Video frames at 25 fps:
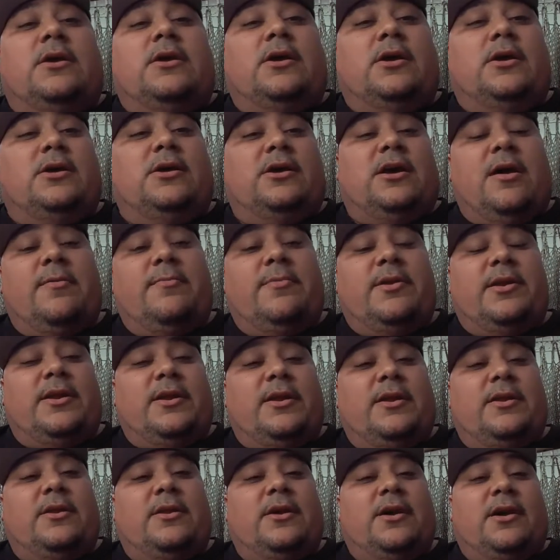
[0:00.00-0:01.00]
And coming
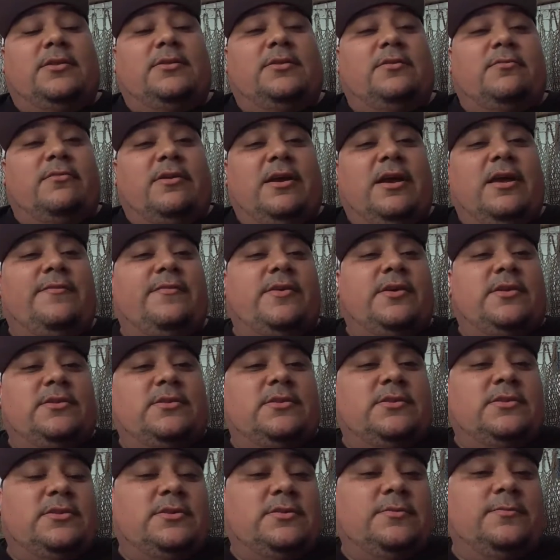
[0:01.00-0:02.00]
in at the
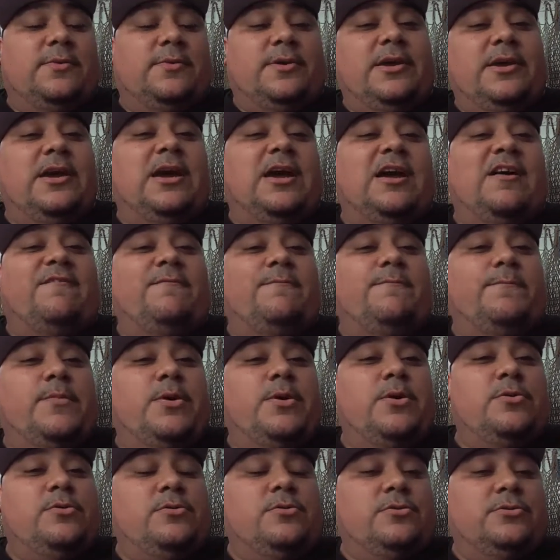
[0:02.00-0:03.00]
Ravens, we have
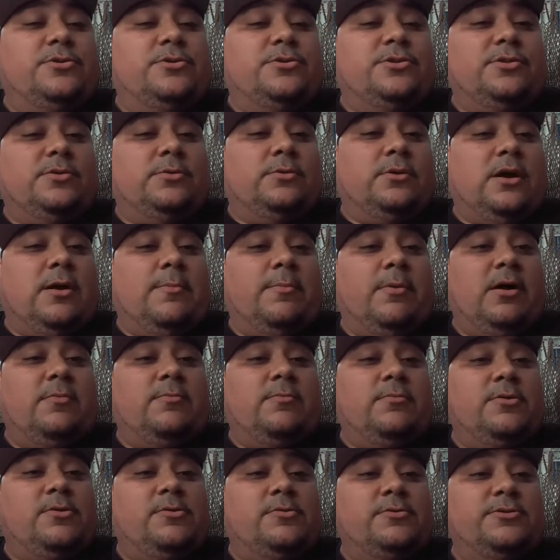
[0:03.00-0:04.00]
Molt. So how
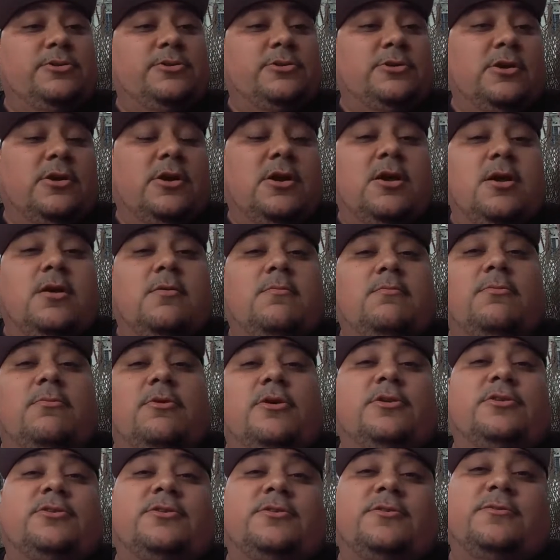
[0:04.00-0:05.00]
about Molt?
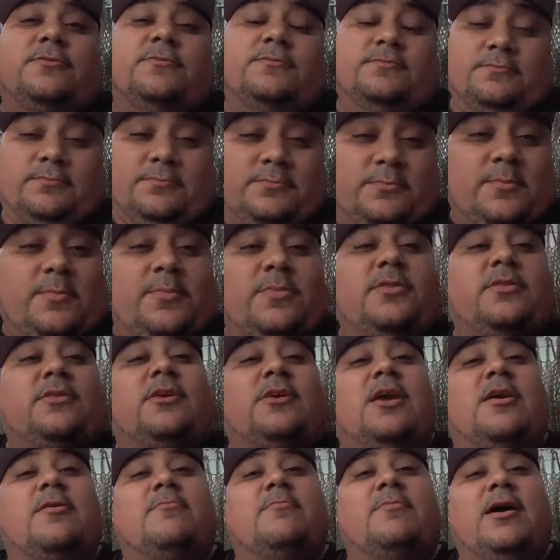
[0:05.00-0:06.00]
Molt
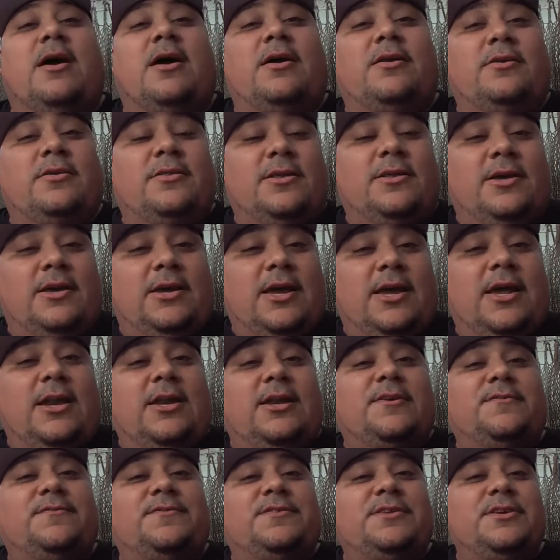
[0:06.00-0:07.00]
came out of the
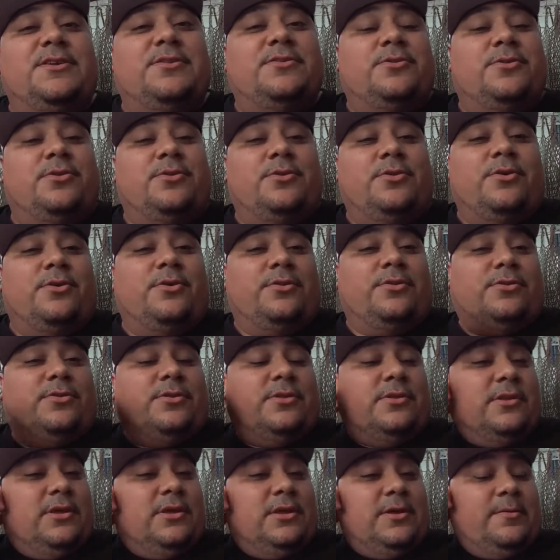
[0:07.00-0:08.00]
NFC North,
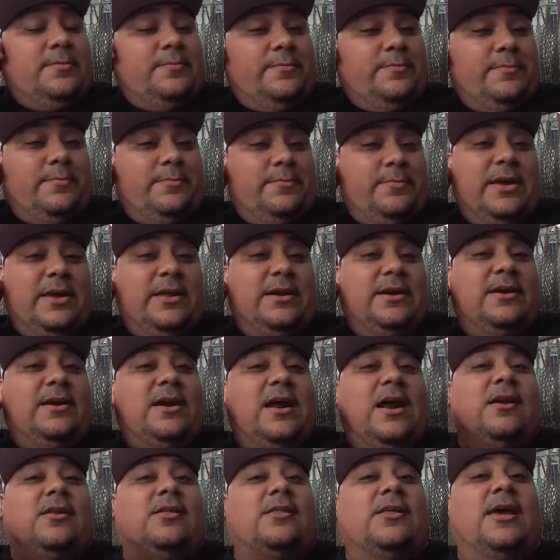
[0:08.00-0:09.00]
made it
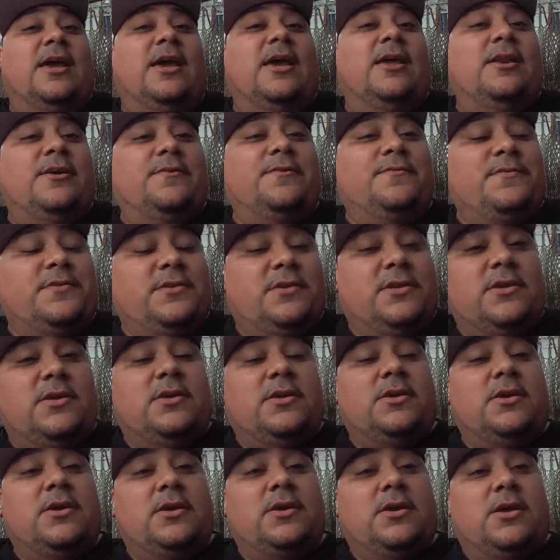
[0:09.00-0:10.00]
out of the
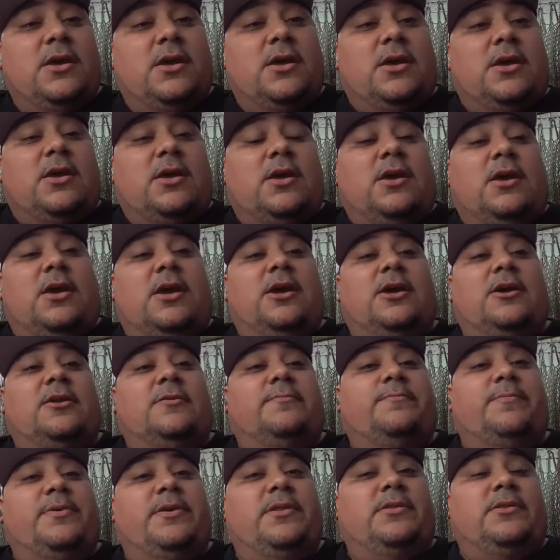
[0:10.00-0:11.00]
NFC,
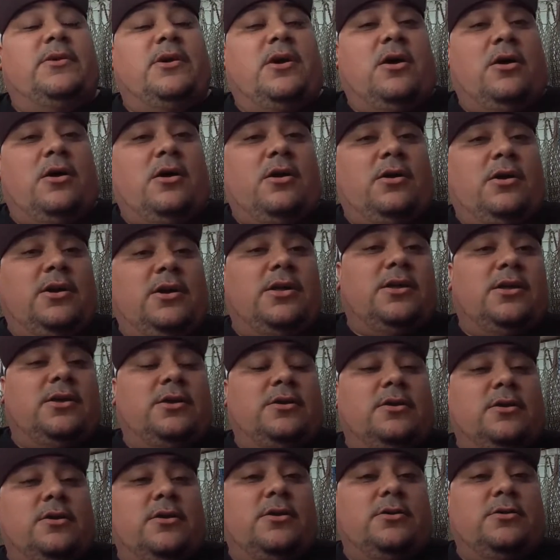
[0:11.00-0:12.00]
and beat
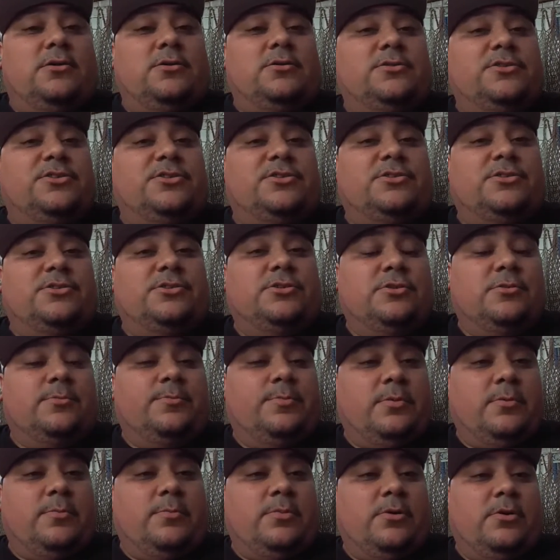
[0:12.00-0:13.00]
Conley on the
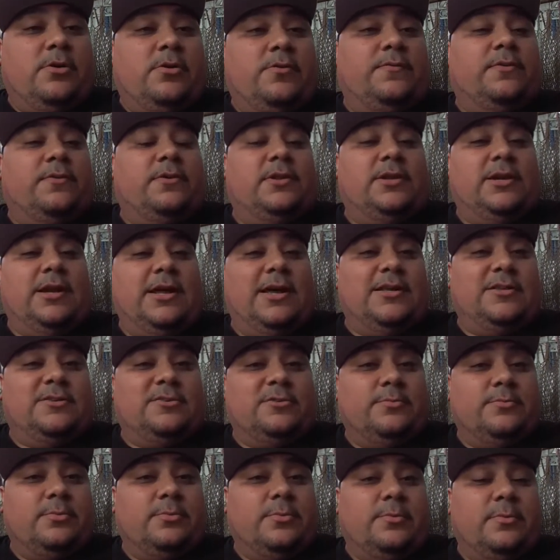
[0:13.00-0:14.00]
Super Bowl for the
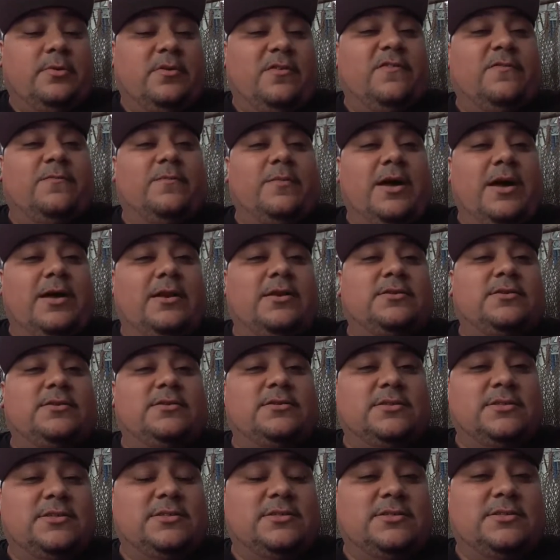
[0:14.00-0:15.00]
last Super Bowl of Madden
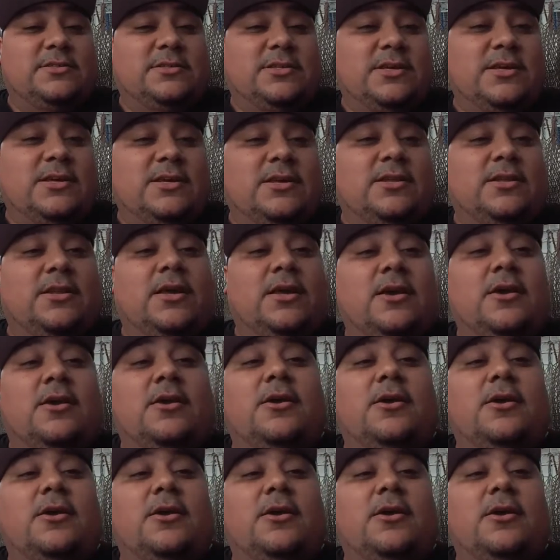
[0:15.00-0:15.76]
16.